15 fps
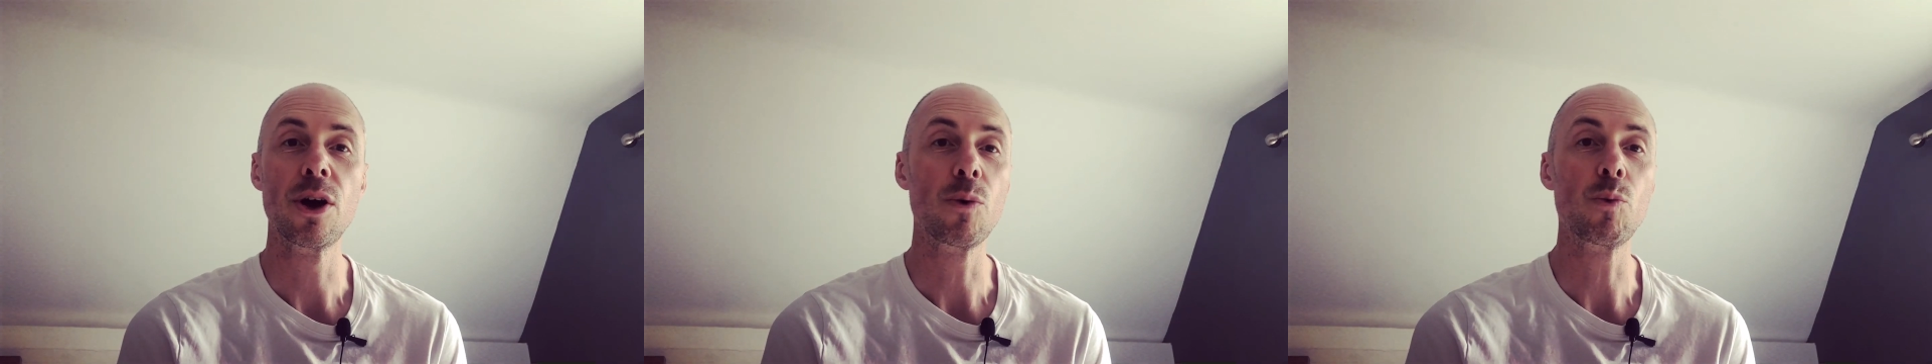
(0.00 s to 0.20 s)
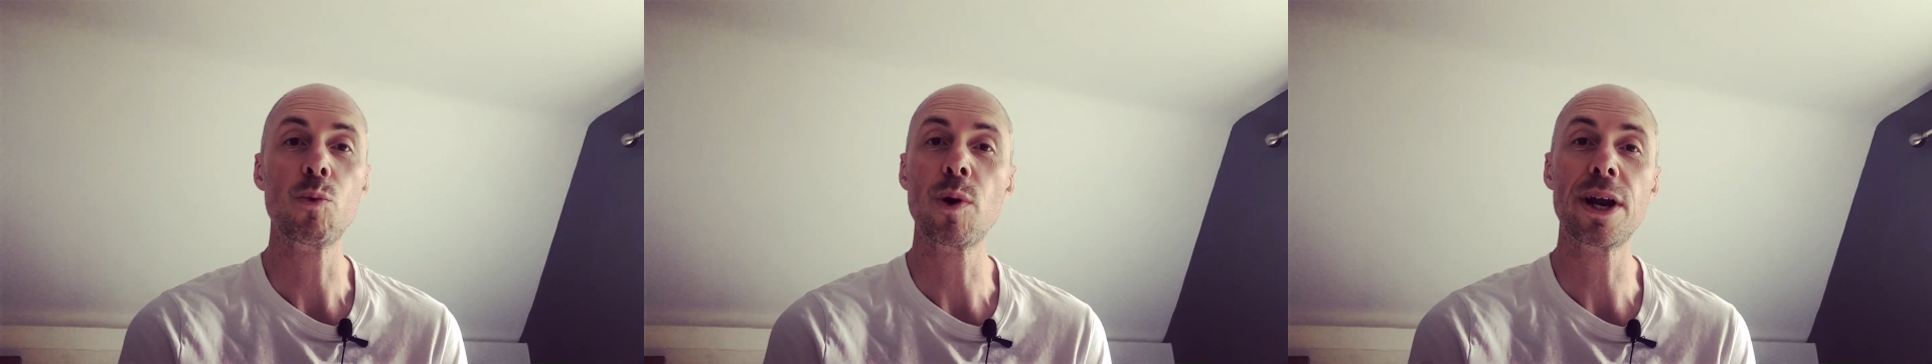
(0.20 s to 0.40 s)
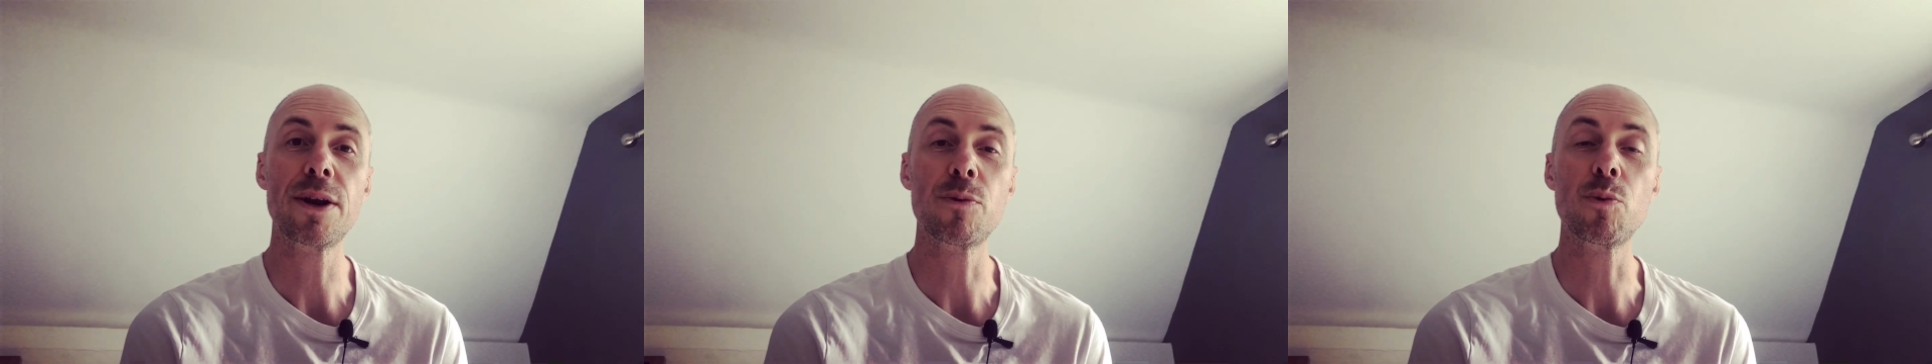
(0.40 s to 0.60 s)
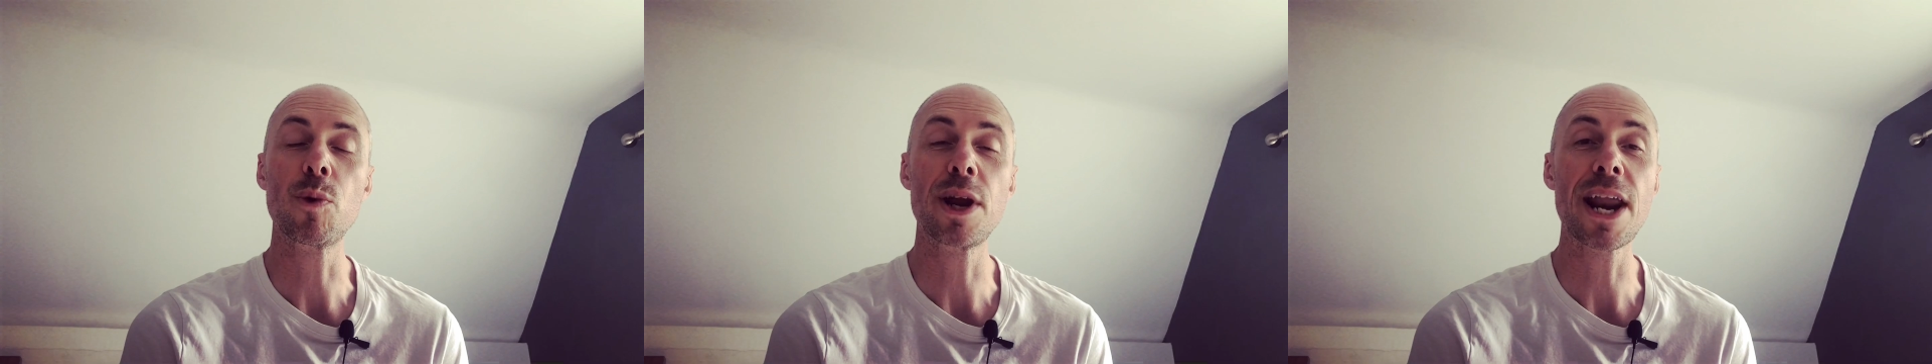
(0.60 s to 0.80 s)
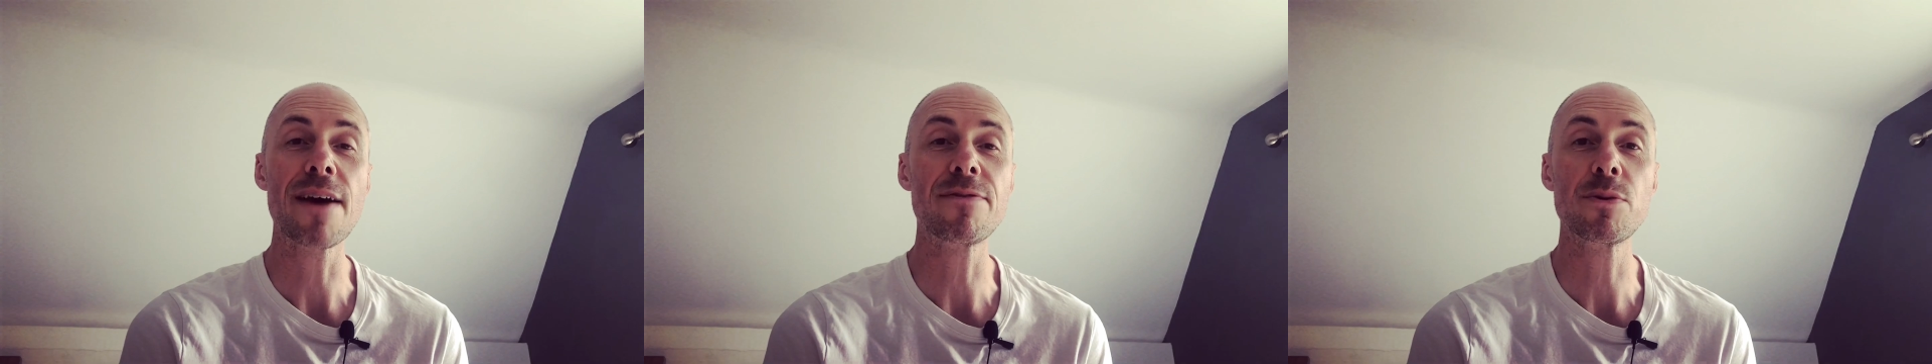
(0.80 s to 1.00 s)

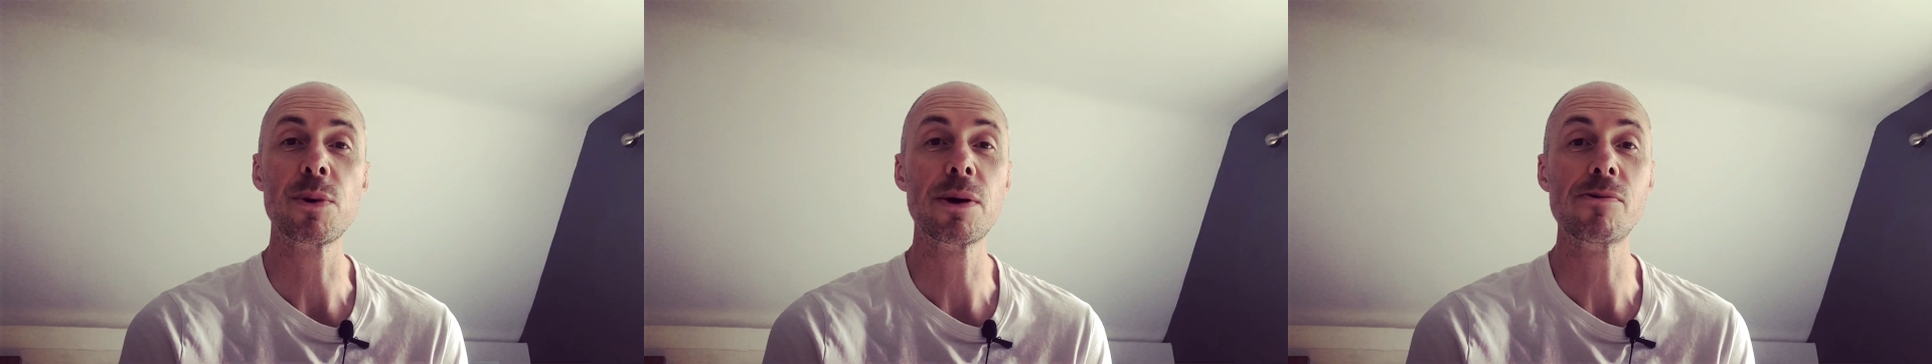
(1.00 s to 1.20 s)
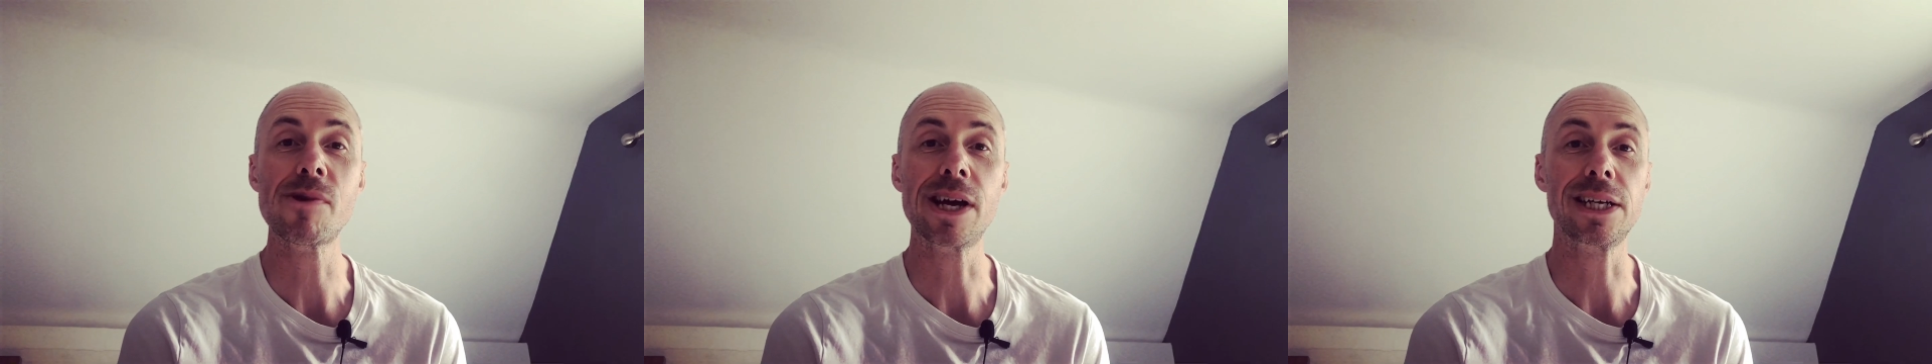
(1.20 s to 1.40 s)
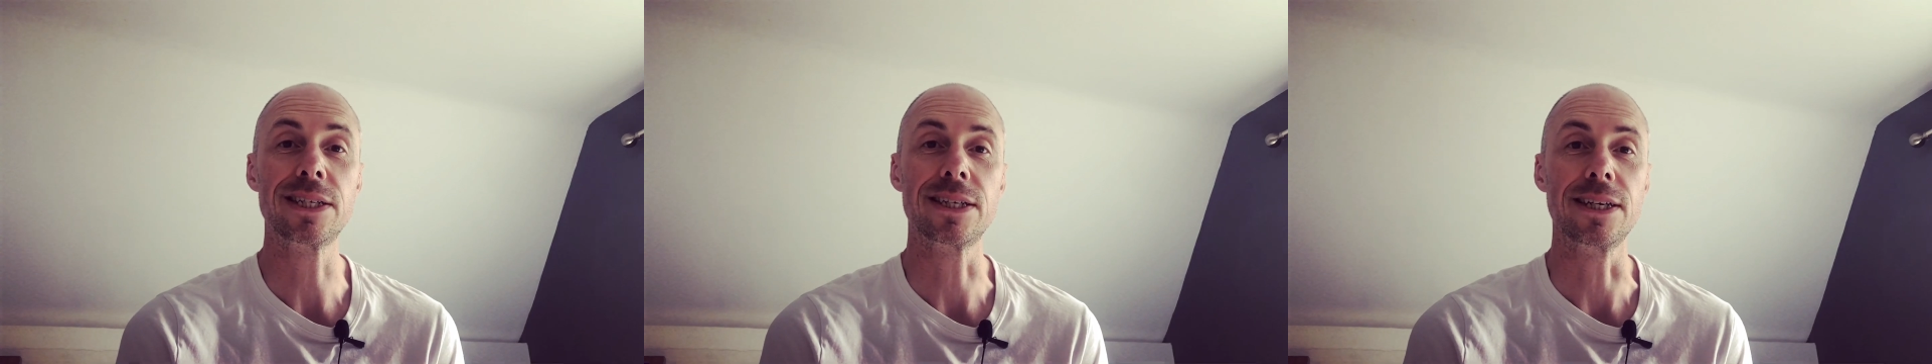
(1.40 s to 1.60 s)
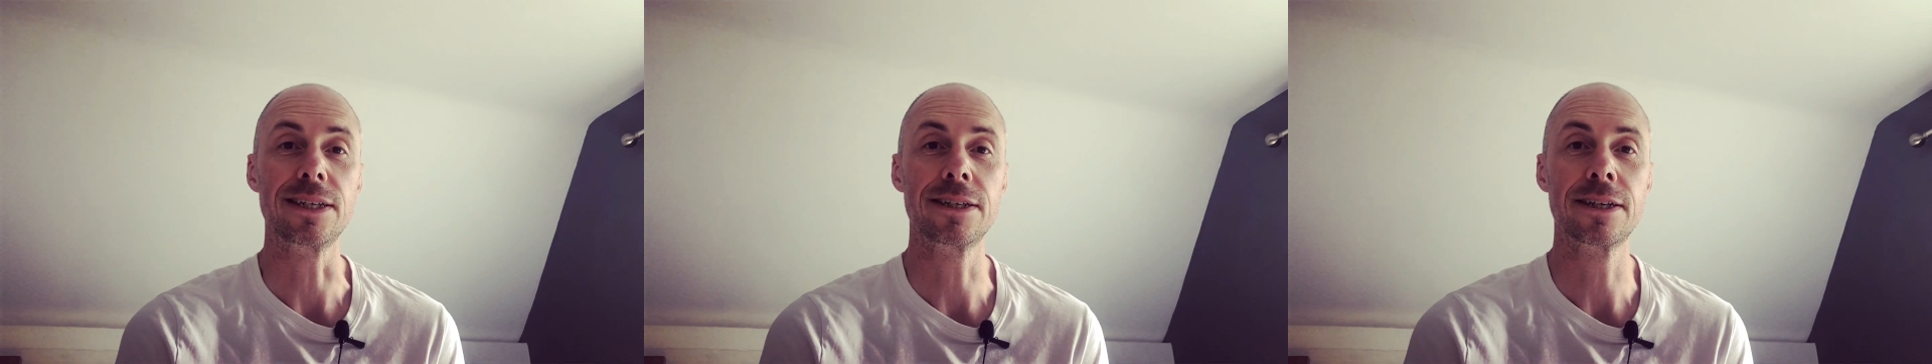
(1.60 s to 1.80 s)
whenever we're racing.